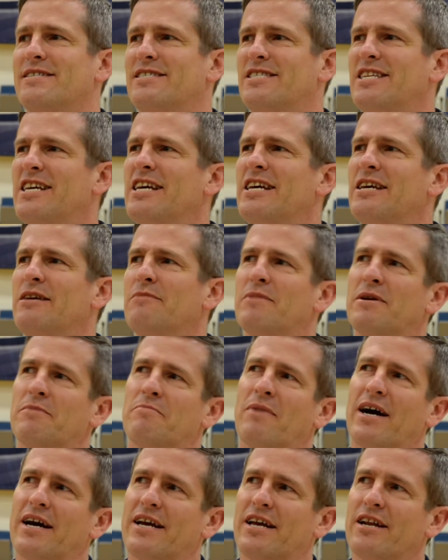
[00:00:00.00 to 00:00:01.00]
team
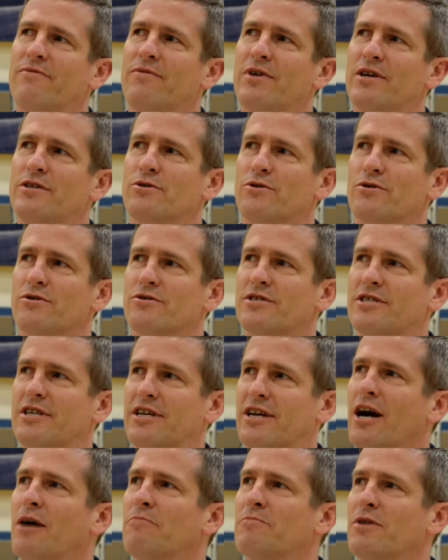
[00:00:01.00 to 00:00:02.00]
and my individuals to
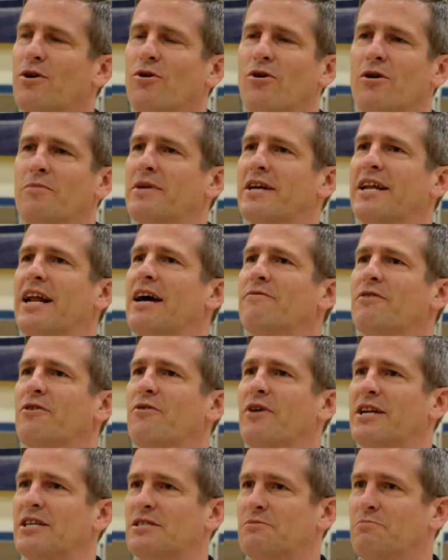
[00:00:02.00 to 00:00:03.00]
come to Corban and have a
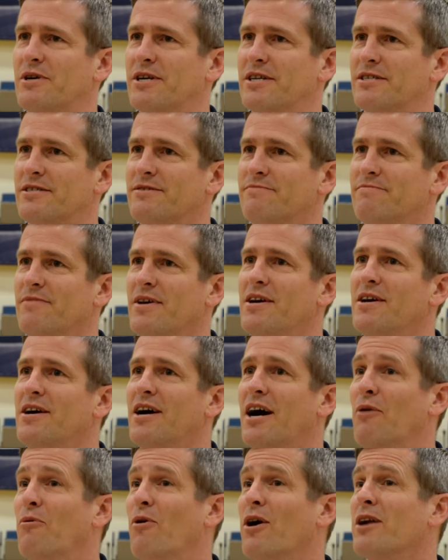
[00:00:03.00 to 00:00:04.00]
great experience.
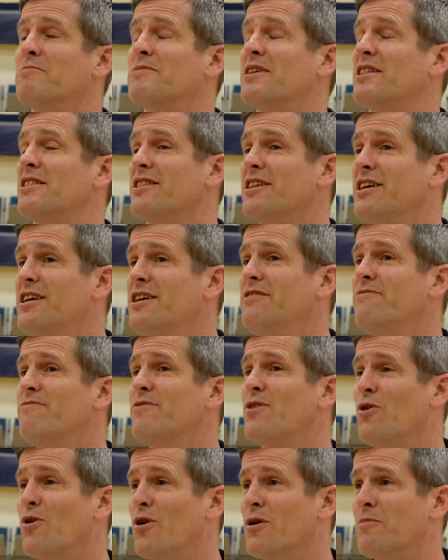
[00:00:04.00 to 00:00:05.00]
I want them to
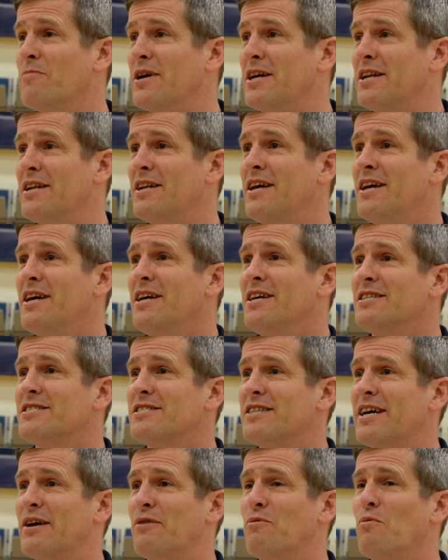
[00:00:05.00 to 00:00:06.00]
leave Corban
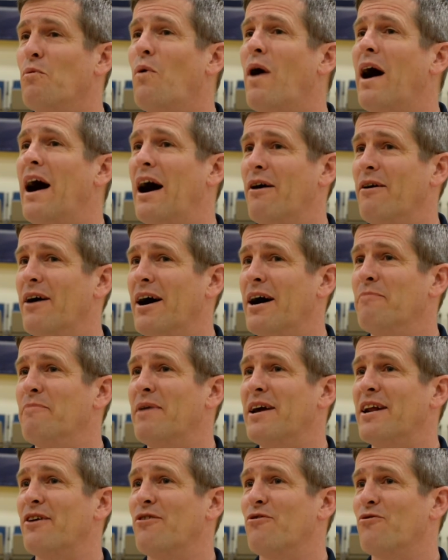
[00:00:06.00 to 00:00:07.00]
saying, wow, I
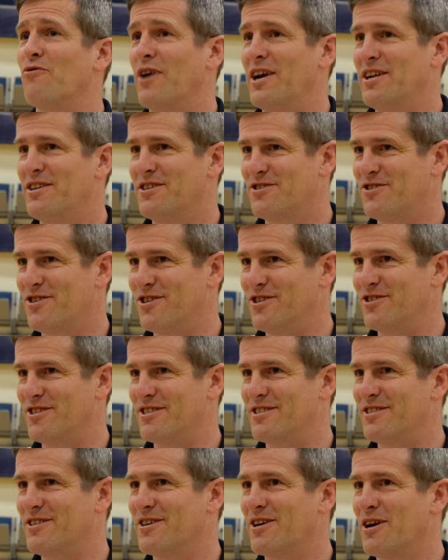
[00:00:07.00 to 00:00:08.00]
made a great
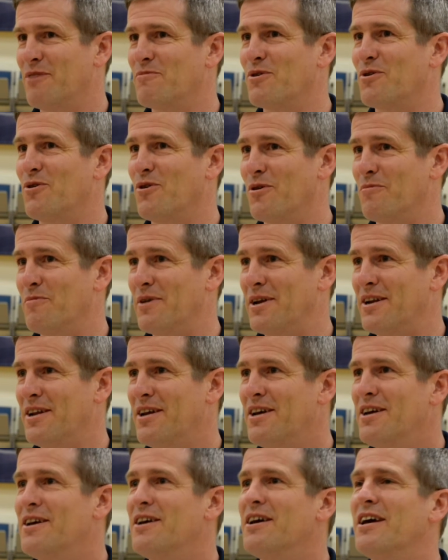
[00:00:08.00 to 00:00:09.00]
decision to come to Corban.
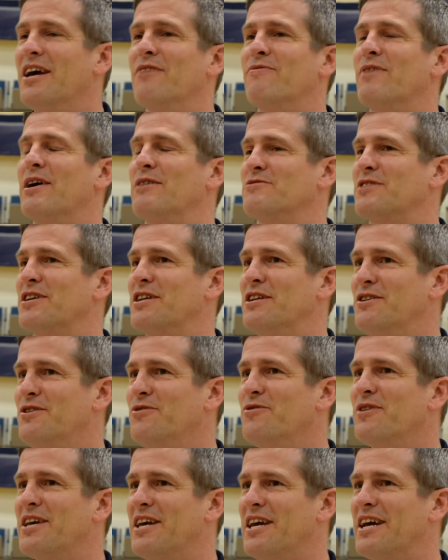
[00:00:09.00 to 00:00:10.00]
If I was going to
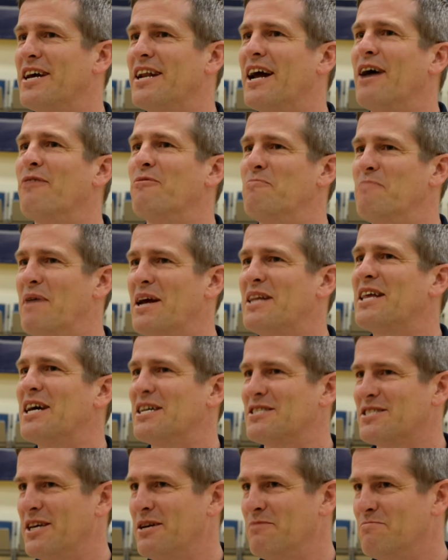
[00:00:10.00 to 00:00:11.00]
do it again, I would make
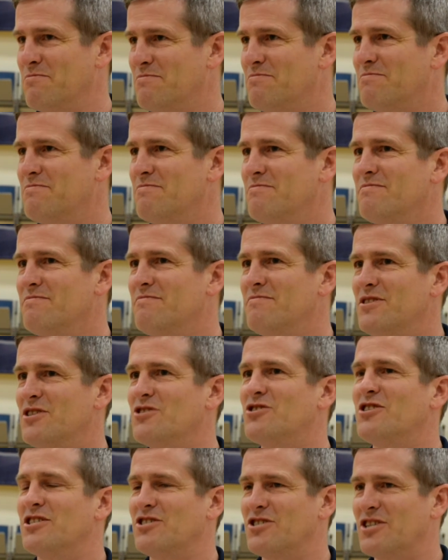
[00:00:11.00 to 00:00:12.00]
that same
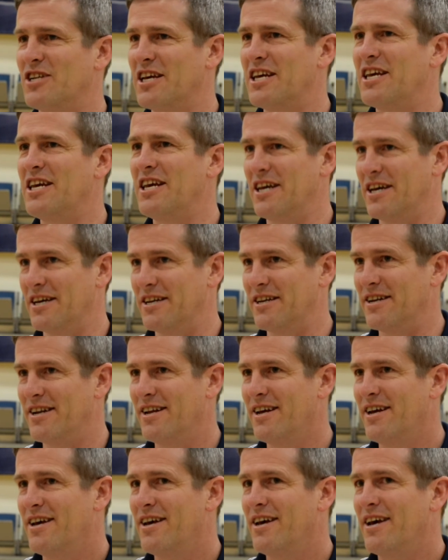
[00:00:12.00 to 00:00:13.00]
decision again.
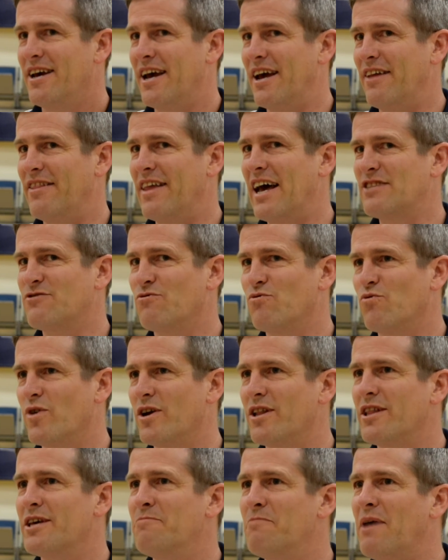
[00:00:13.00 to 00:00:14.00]
And that's
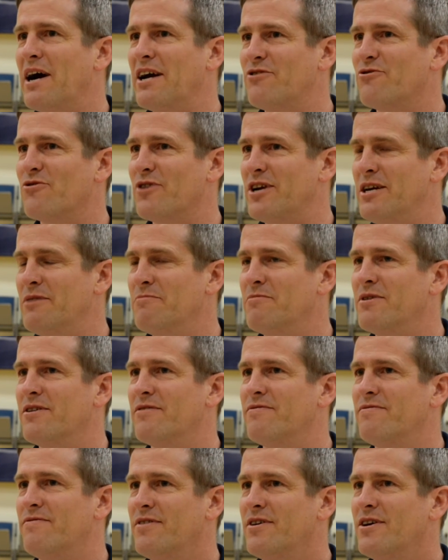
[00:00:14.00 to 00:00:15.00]
really my dream
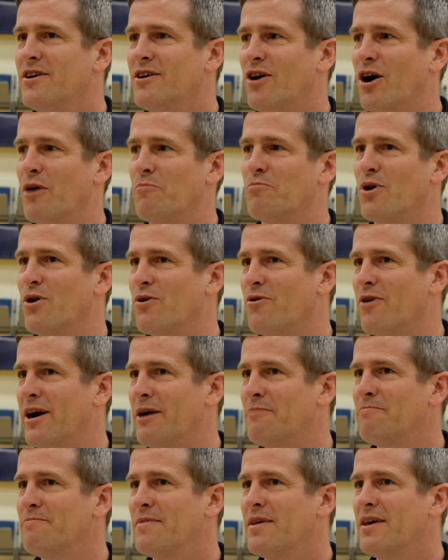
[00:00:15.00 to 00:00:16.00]
of our
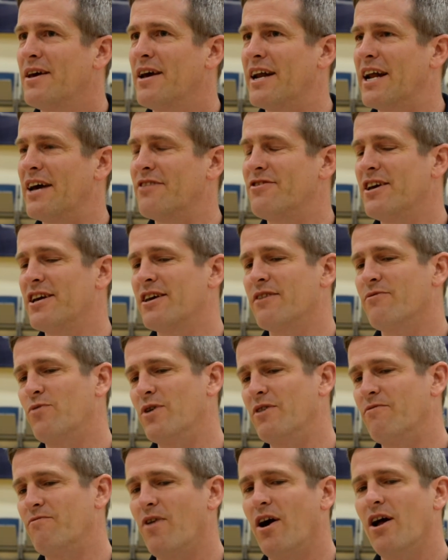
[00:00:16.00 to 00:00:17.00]
program. And I think if
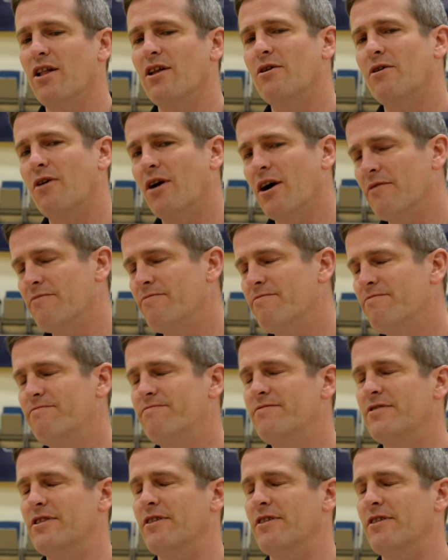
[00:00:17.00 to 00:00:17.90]
we follow our,